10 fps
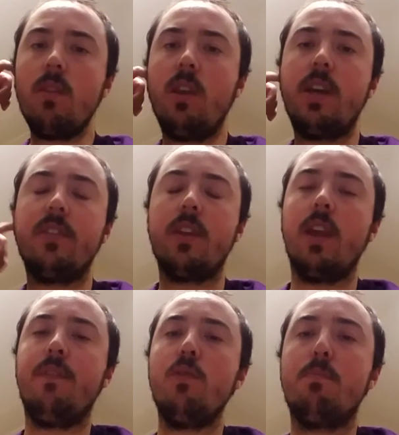Because
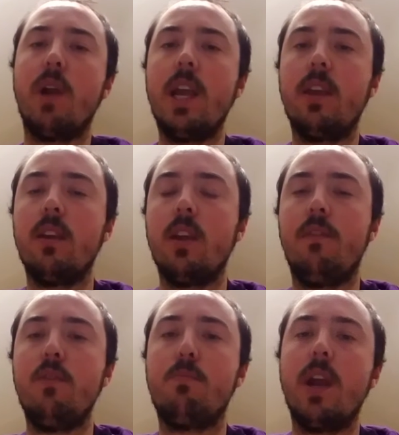if you break
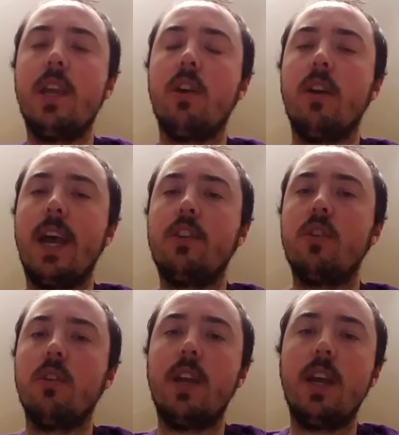your
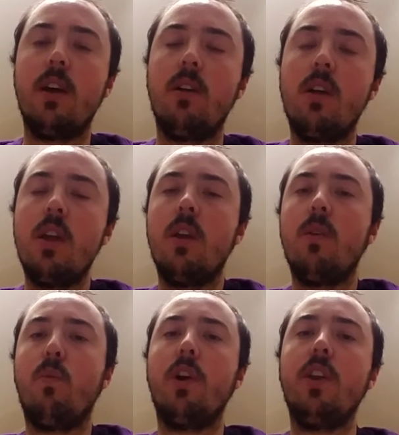natural nail,
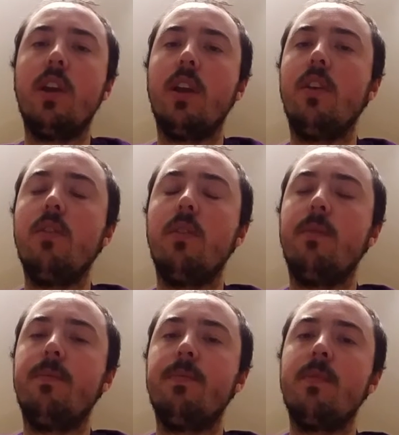what are you gonna do?
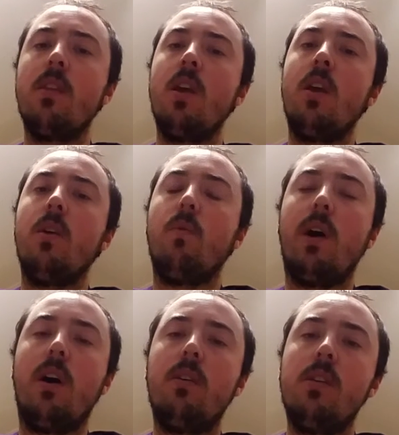
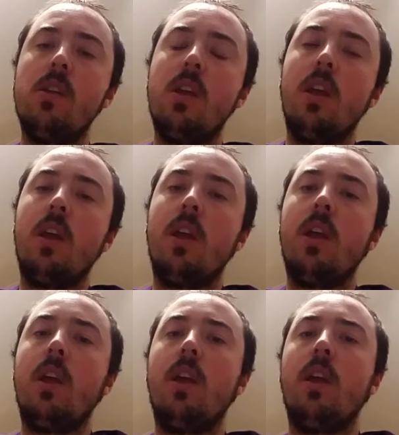Well,
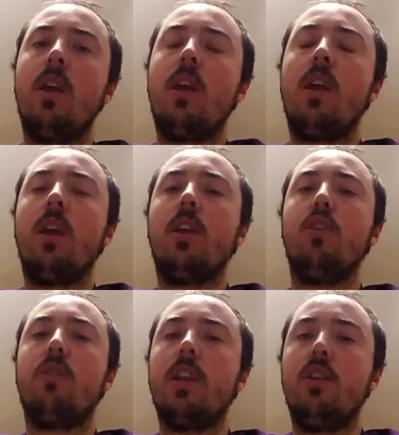
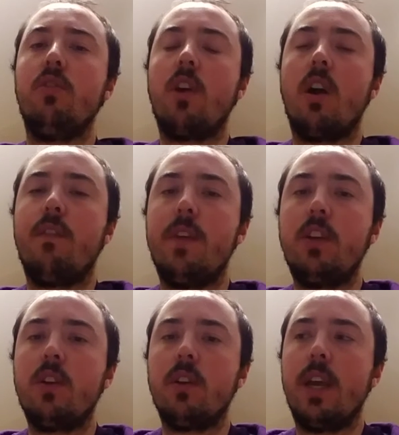you can use
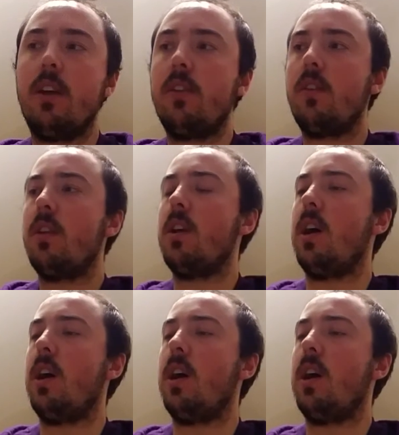artificial nails.